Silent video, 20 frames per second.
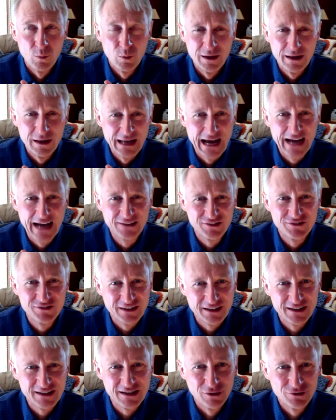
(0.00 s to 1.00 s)
it has its
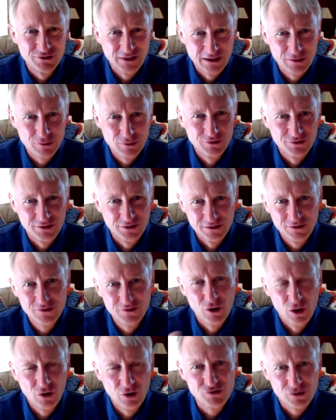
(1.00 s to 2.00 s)
idiosyncrasies
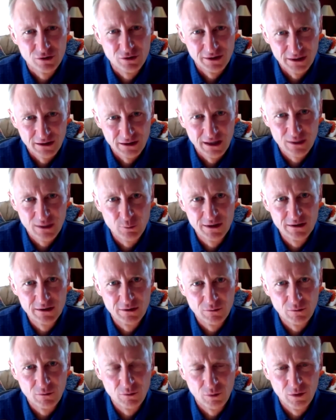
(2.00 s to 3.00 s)
culturally like
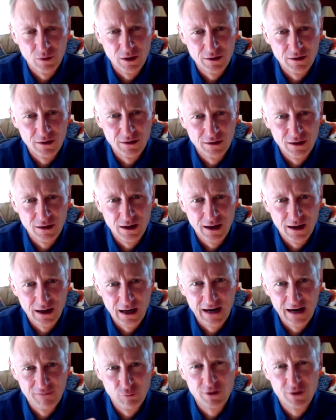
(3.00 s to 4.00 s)
we
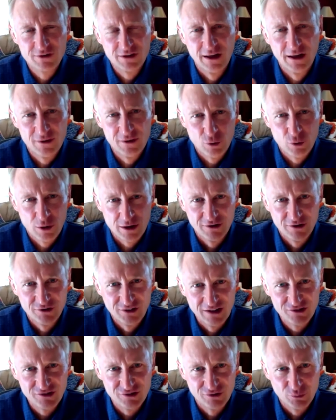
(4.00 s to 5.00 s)
I've worked in other
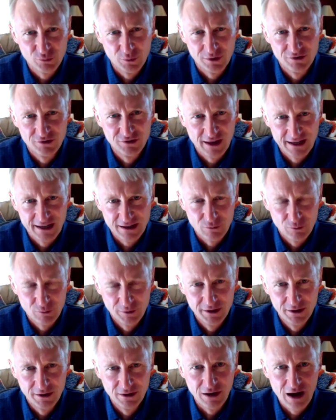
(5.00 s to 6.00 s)
organizations where there's like a
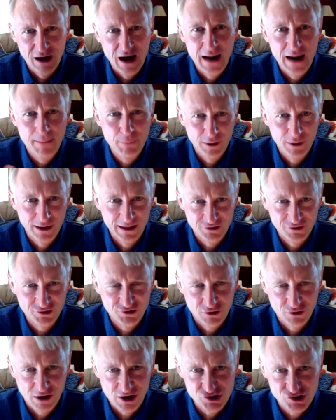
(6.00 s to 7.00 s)
real operating
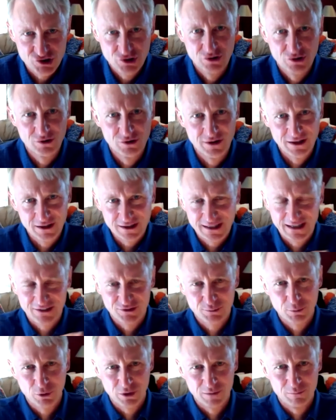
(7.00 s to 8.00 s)
structure that gets
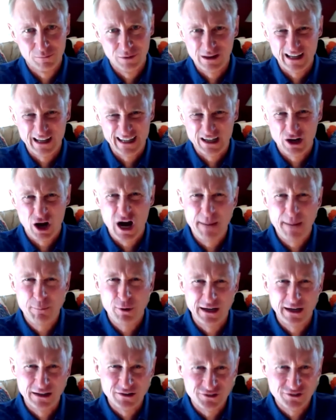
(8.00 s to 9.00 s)
put in, like an
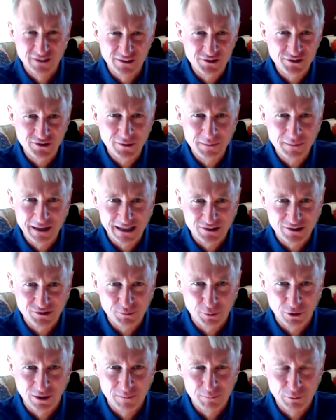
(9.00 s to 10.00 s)
operating system that gets
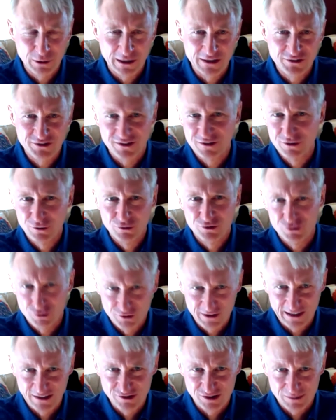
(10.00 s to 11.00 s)
put in place to do
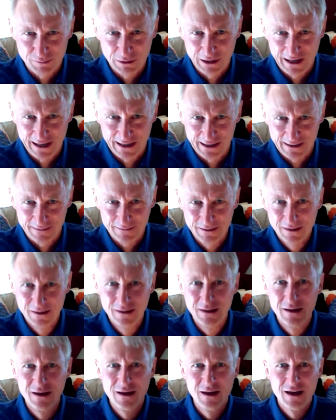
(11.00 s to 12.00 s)
strategic planning.
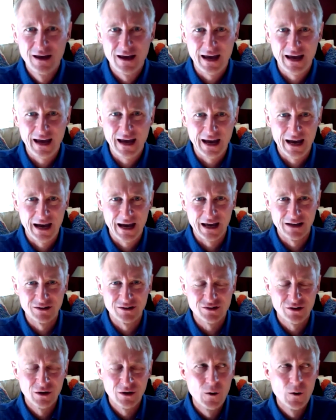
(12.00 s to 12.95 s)
And